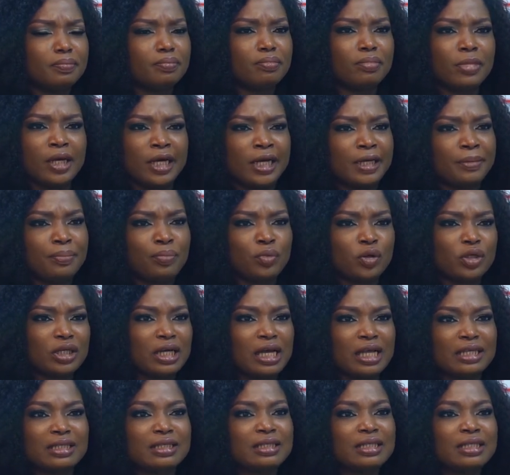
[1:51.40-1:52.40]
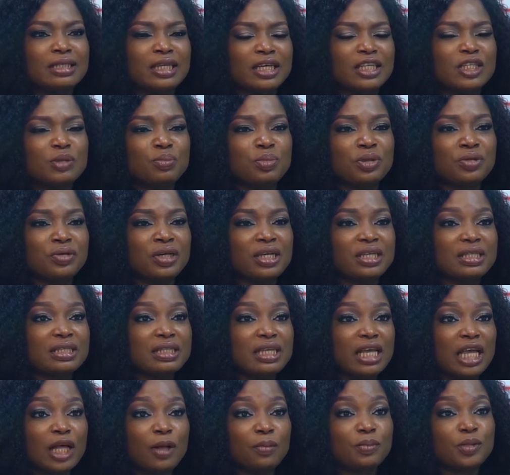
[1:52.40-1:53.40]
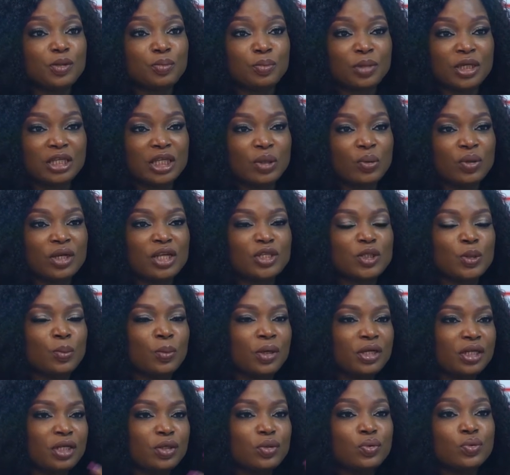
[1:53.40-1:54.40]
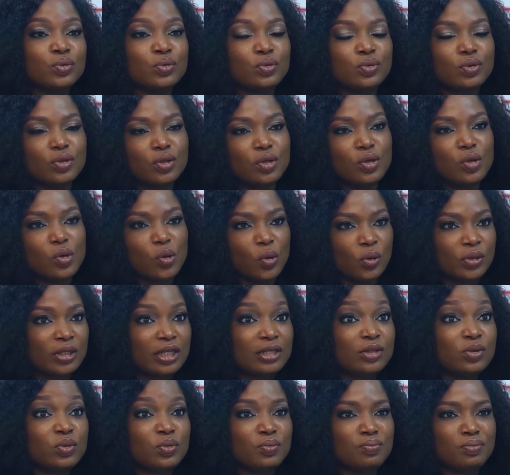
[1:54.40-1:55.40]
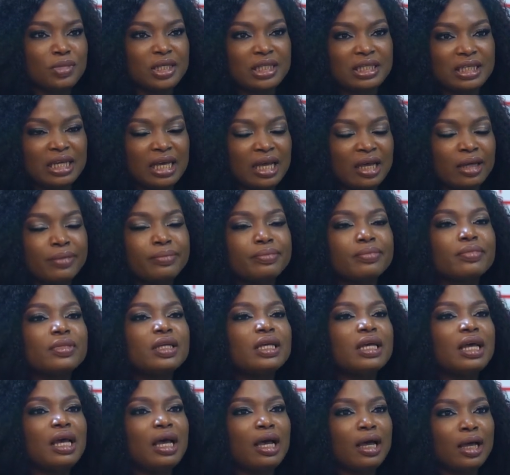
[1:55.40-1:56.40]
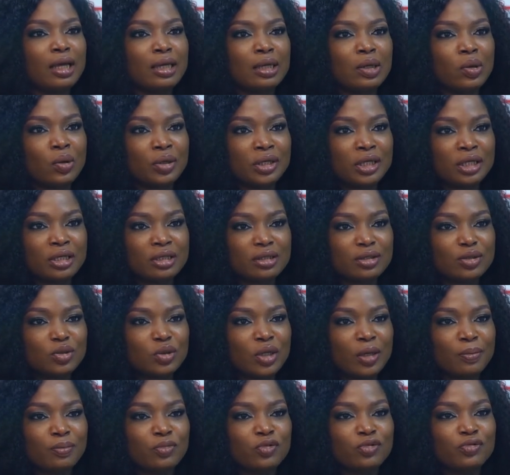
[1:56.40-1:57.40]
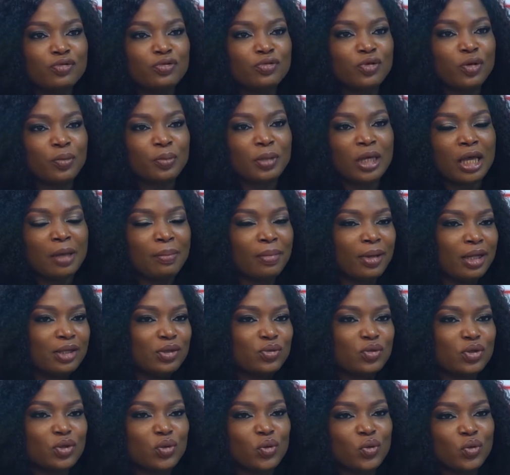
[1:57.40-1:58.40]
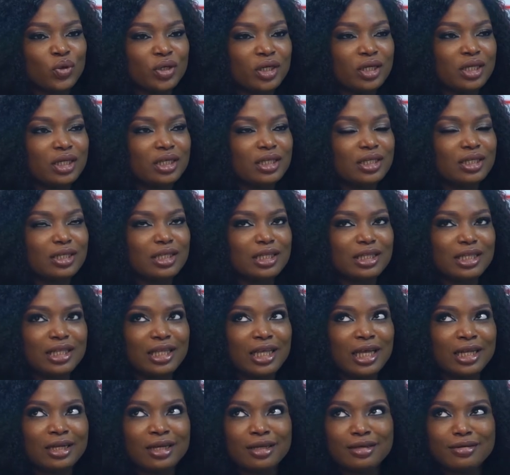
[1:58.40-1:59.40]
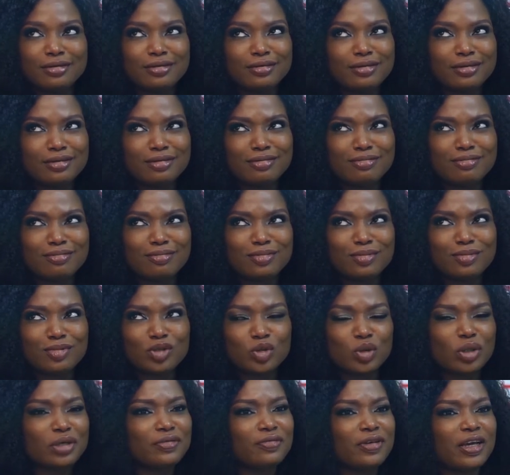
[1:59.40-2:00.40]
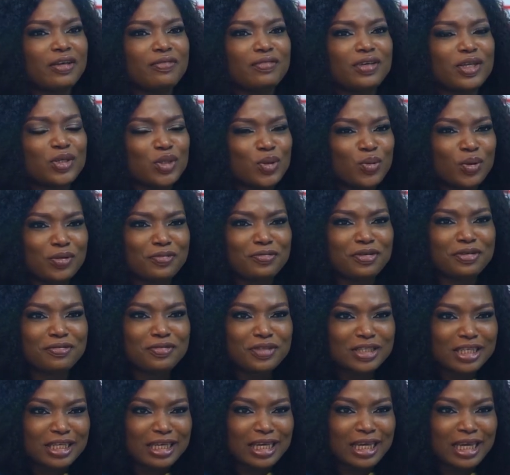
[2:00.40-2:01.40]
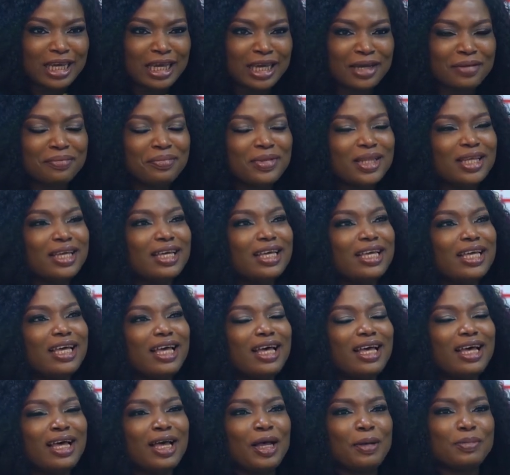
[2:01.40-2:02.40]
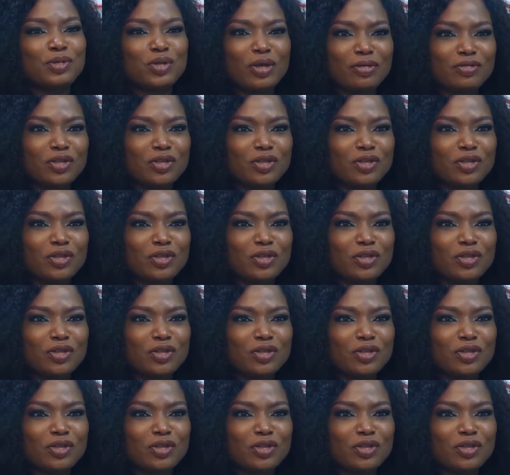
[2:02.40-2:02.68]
my broadcasting experience helped me. They wanted somebody who understood media. I got in, so I moved from Yaba to Ikoyi. They added 25K, so it was 50K. So I